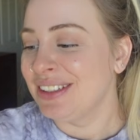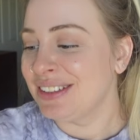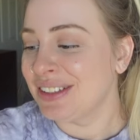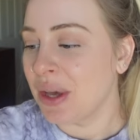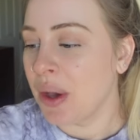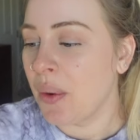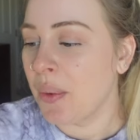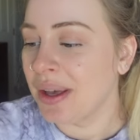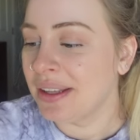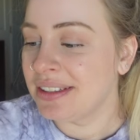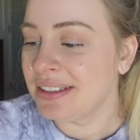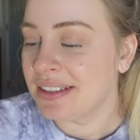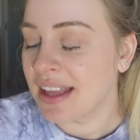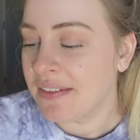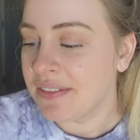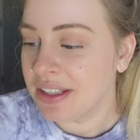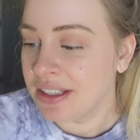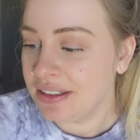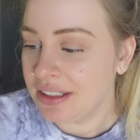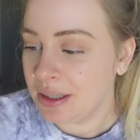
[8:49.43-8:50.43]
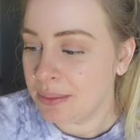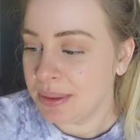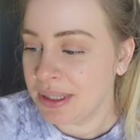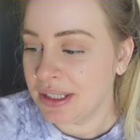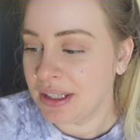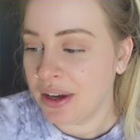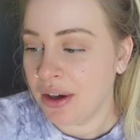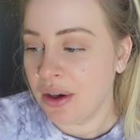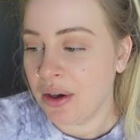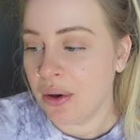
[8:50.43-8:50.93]
So 7
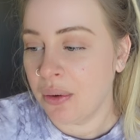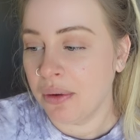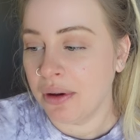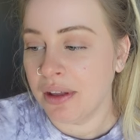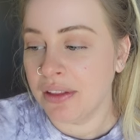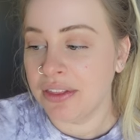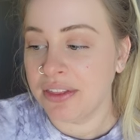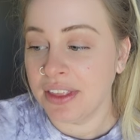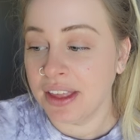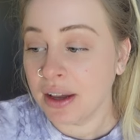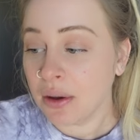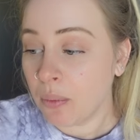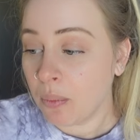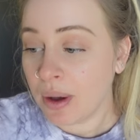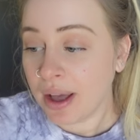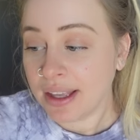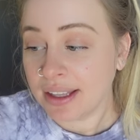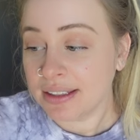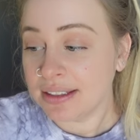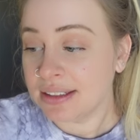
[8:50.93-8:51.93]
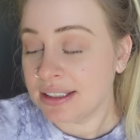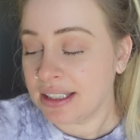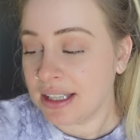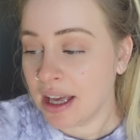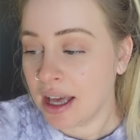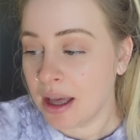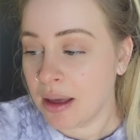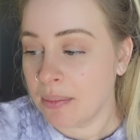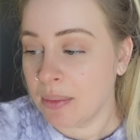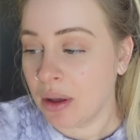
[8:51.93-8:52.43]
DPO, thick white
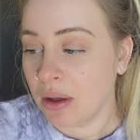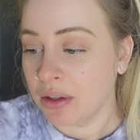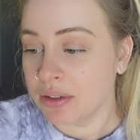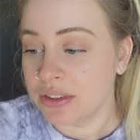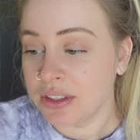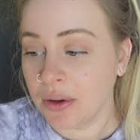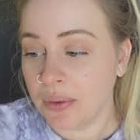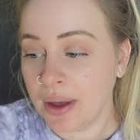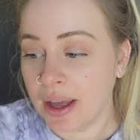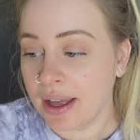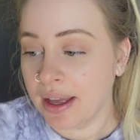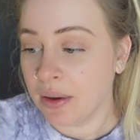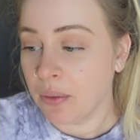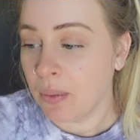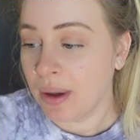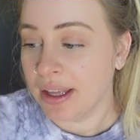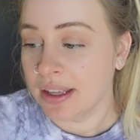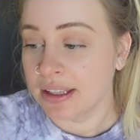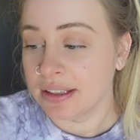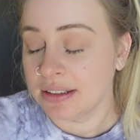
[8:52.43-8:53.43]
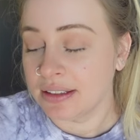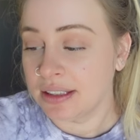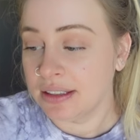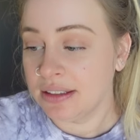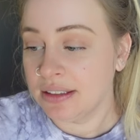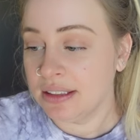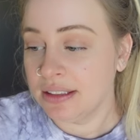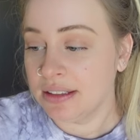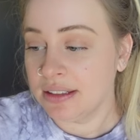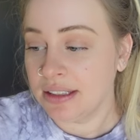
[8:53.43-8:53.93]
CM, also egg white
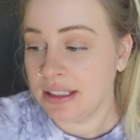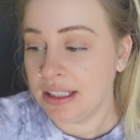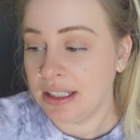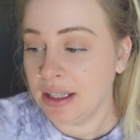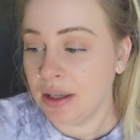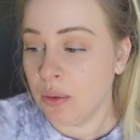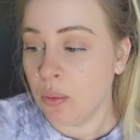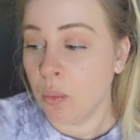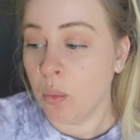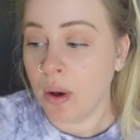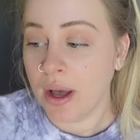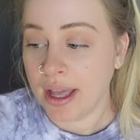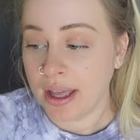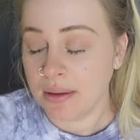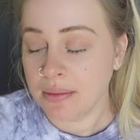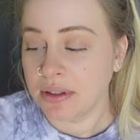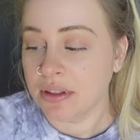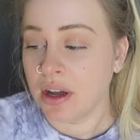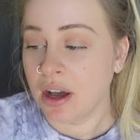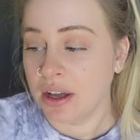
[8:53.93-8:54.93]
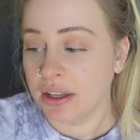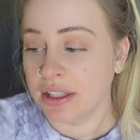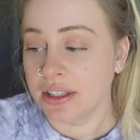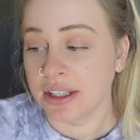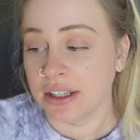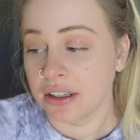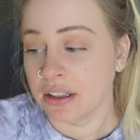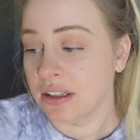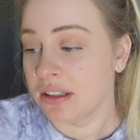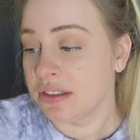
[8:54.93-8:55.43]
consistency, white, not
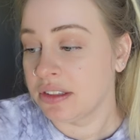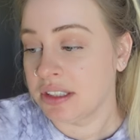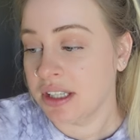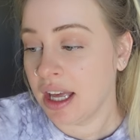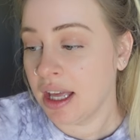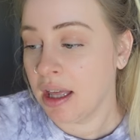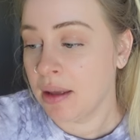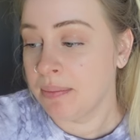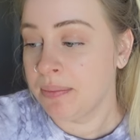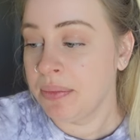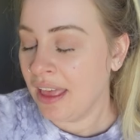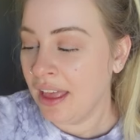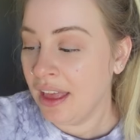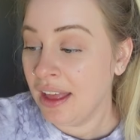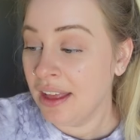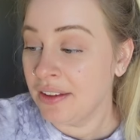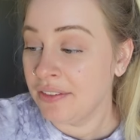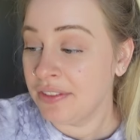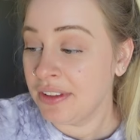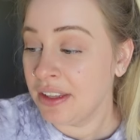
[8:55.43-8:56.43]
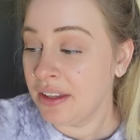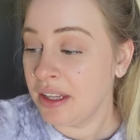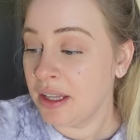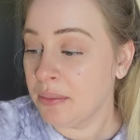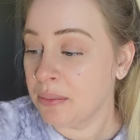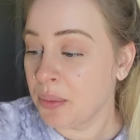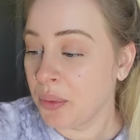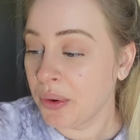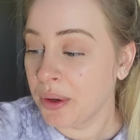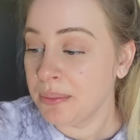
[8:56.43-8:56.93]
clear this time.
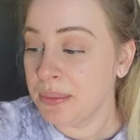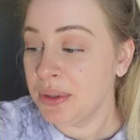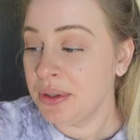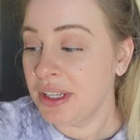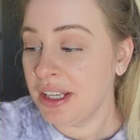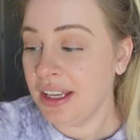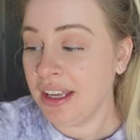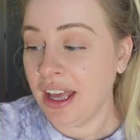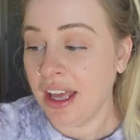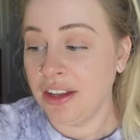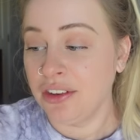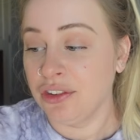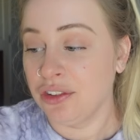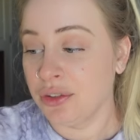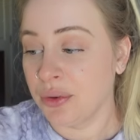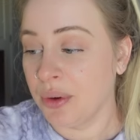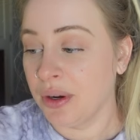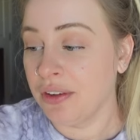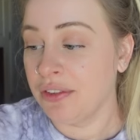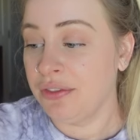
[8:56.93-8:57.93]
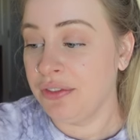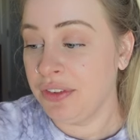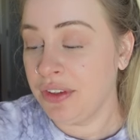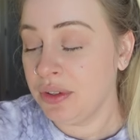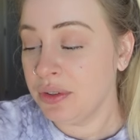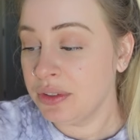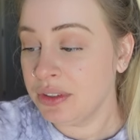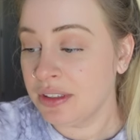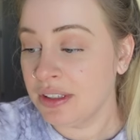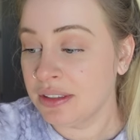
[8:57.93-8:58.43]
Feeling more moody and short
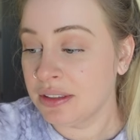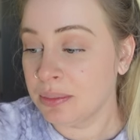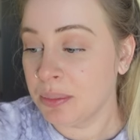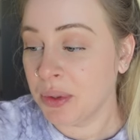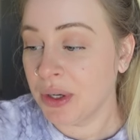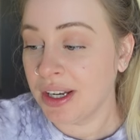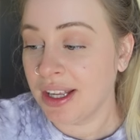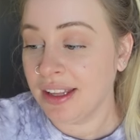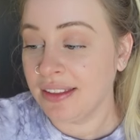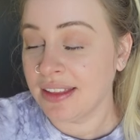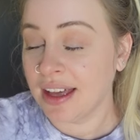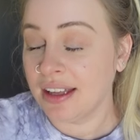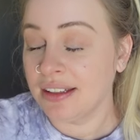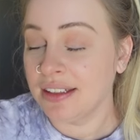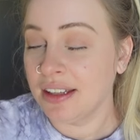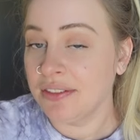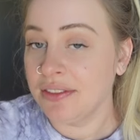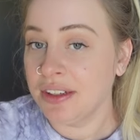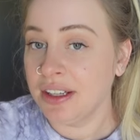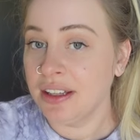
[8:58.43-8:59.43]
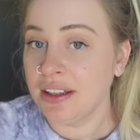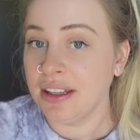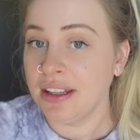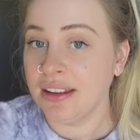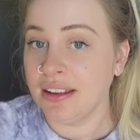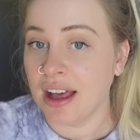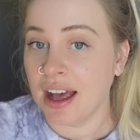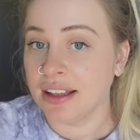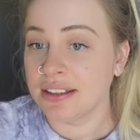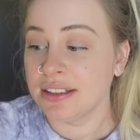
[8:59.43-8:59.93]
fused this morning, that definitely
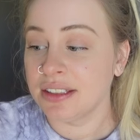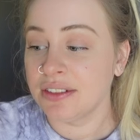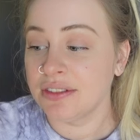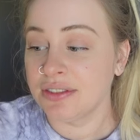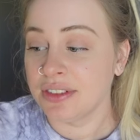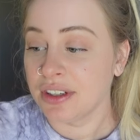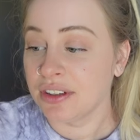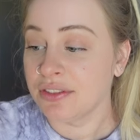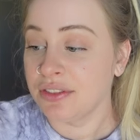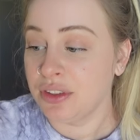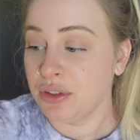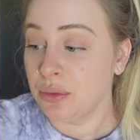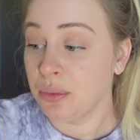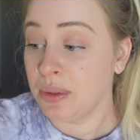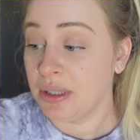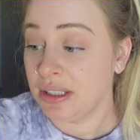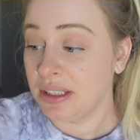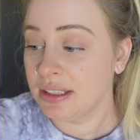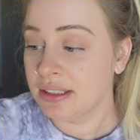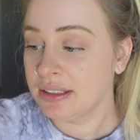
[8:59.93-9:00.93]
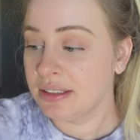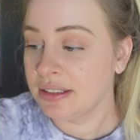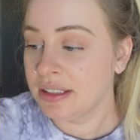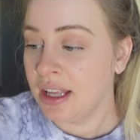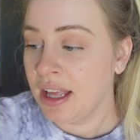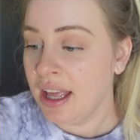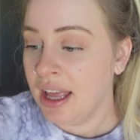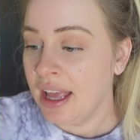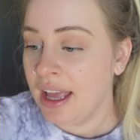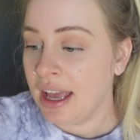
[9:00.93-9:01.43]
lasted for a few weeks.
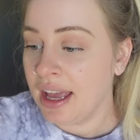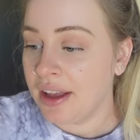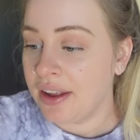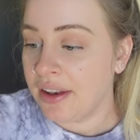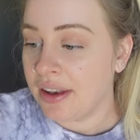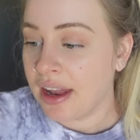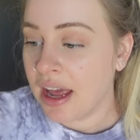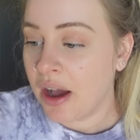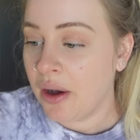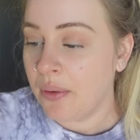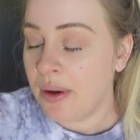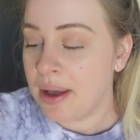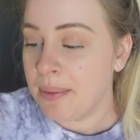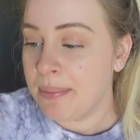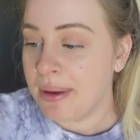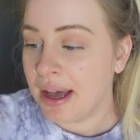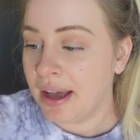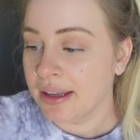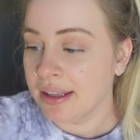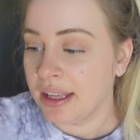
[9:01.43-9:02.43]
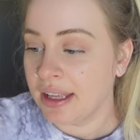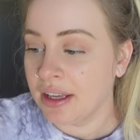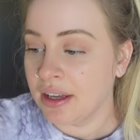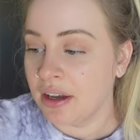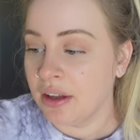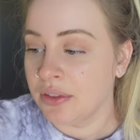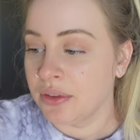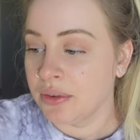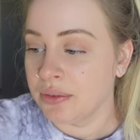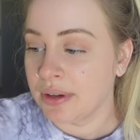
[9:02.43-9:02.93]
And now a backache
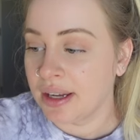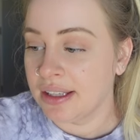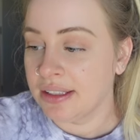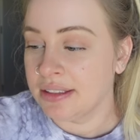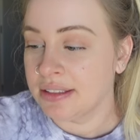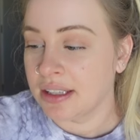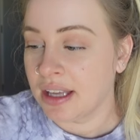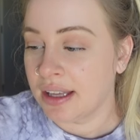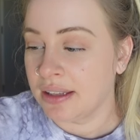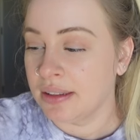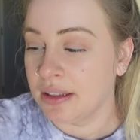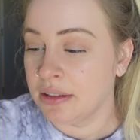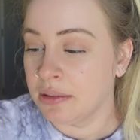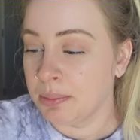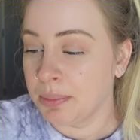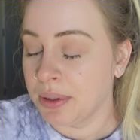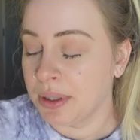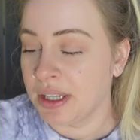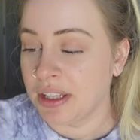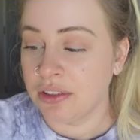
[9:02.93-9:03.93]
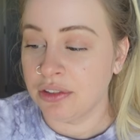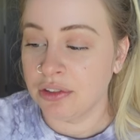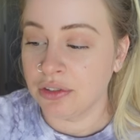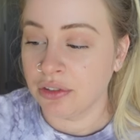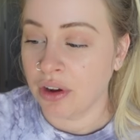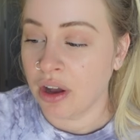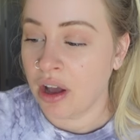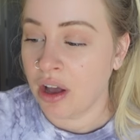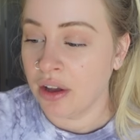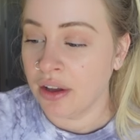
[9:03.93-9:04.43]
on the right side that's pretty
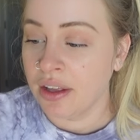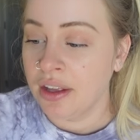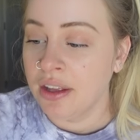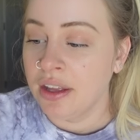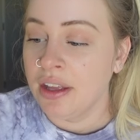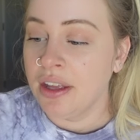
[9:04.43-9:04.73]
strong.